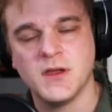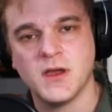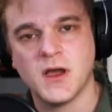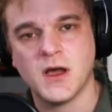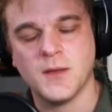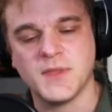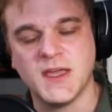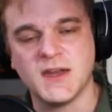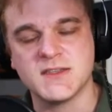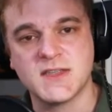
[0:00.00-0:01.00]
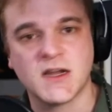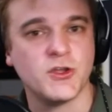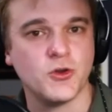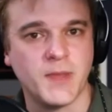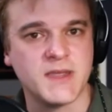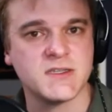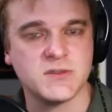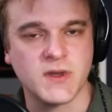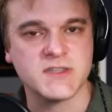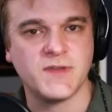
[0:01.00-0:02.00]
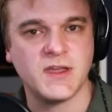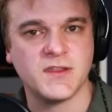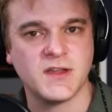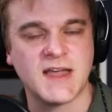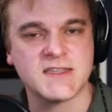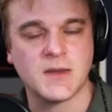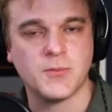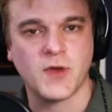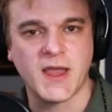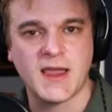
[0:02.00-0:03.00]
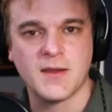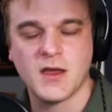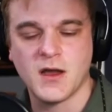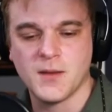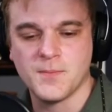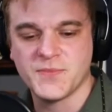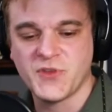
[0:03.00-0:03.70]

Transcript: Yes. Um, getting stuck in your bases rusty at the last couple game um,